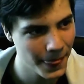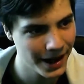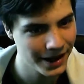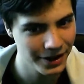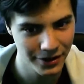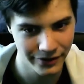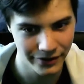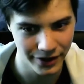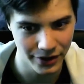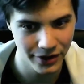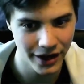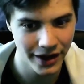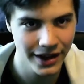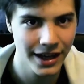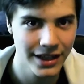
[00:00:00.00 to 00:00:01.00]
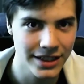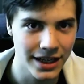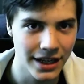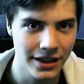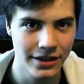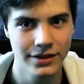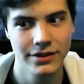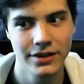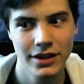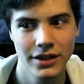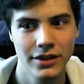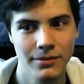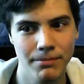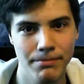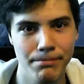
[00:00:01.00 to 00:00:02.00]
I don't know if you know 9gag is like a
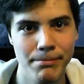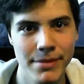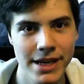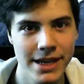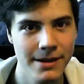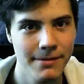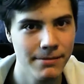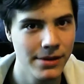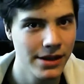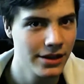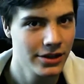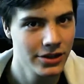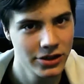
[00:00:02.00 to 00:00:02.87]
meme